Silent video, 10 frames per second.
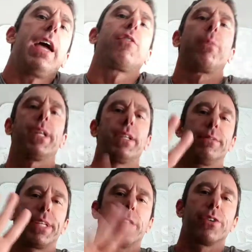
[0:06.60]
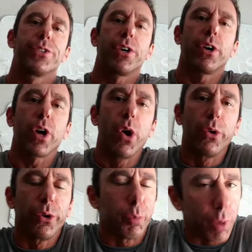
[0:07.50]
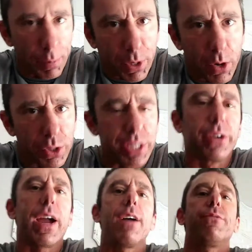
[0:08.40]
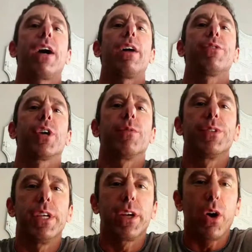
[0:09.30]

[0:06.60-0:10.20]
Hey everybody, Darin Starr, owner, prep coach here at Five Starr Physique,